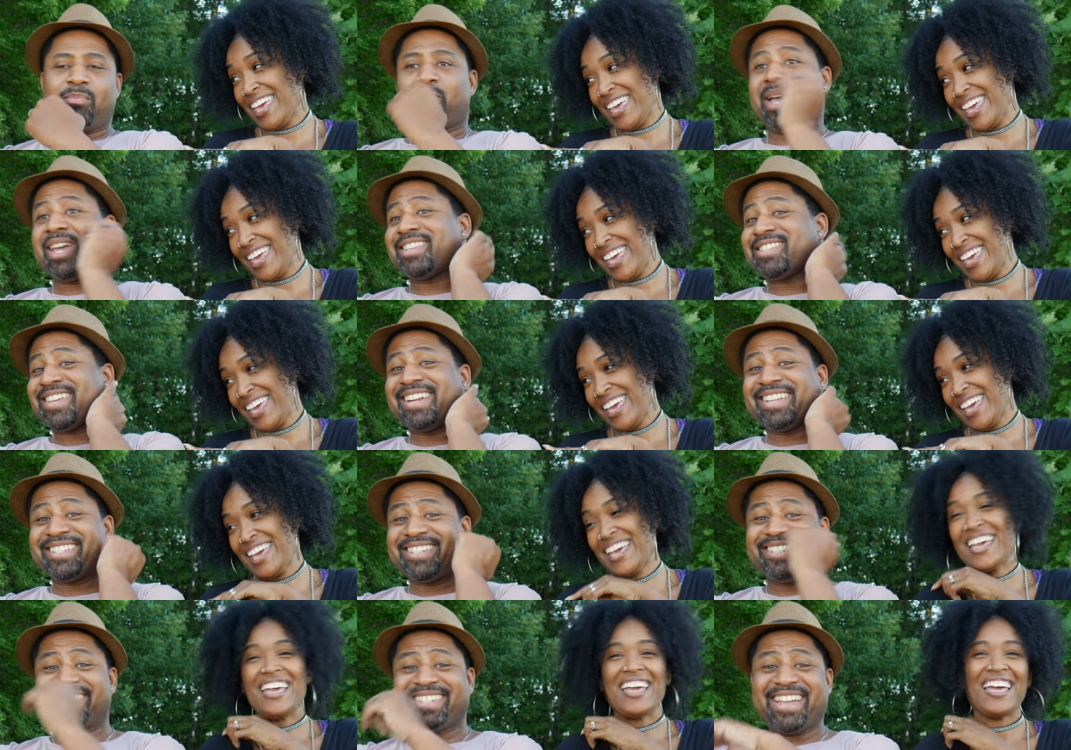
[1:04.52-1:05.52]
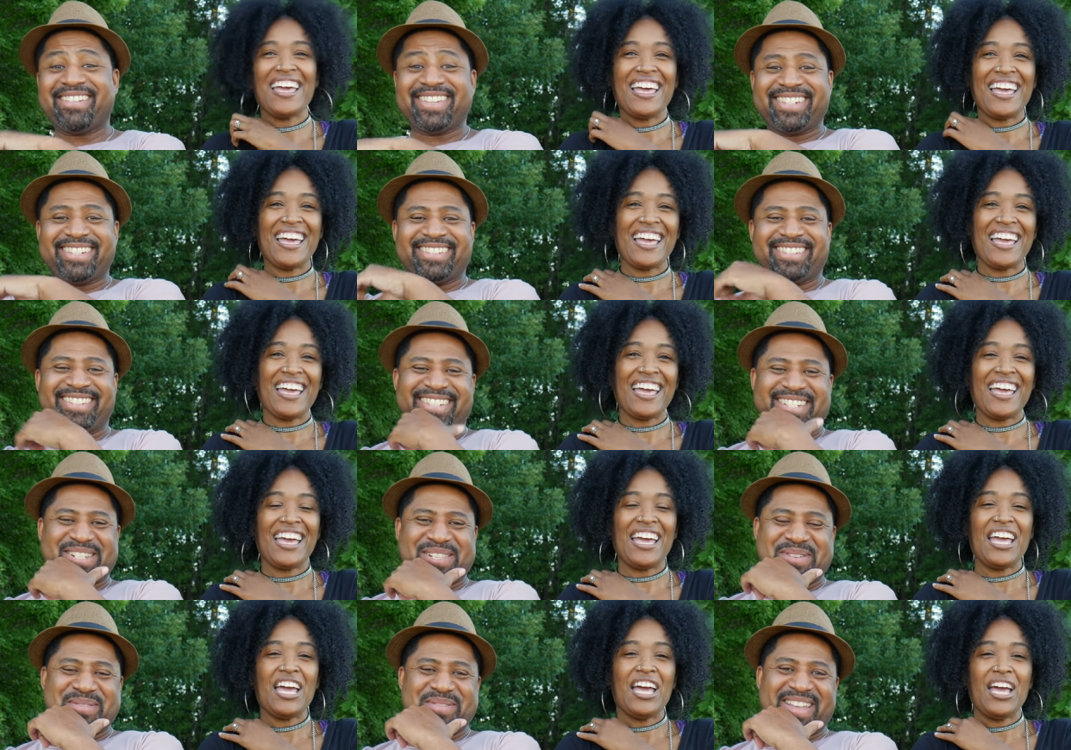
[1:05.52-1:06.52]
Speaker 1: Panasonic G7
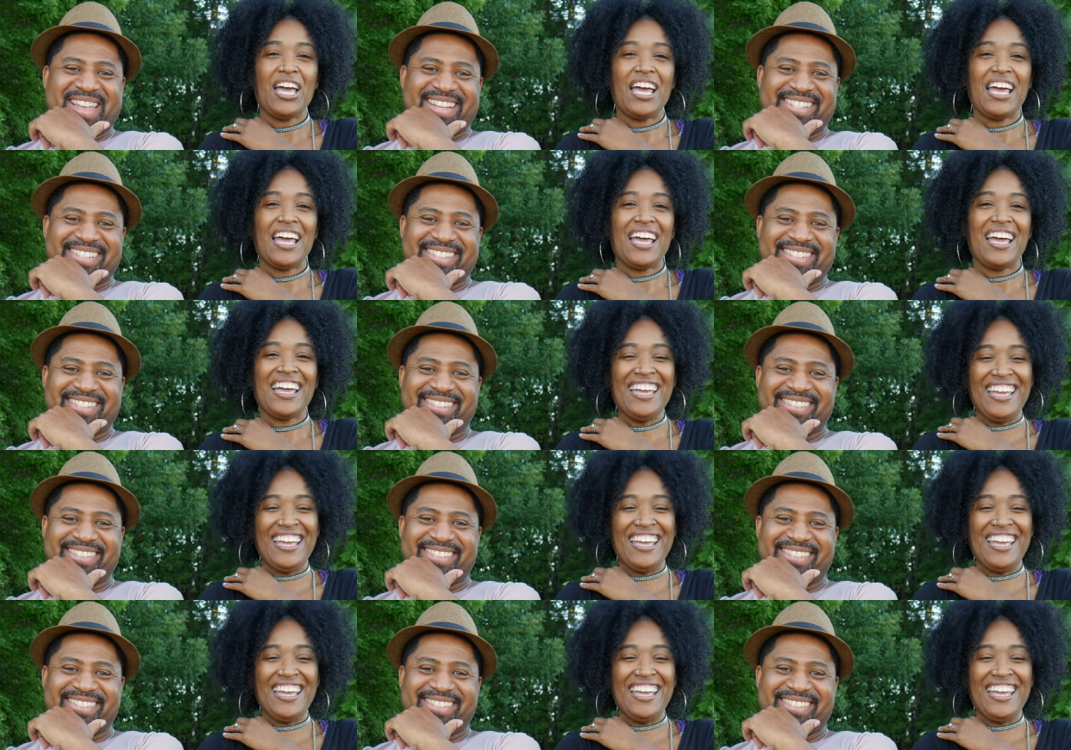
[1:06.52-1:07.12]
Zoom X.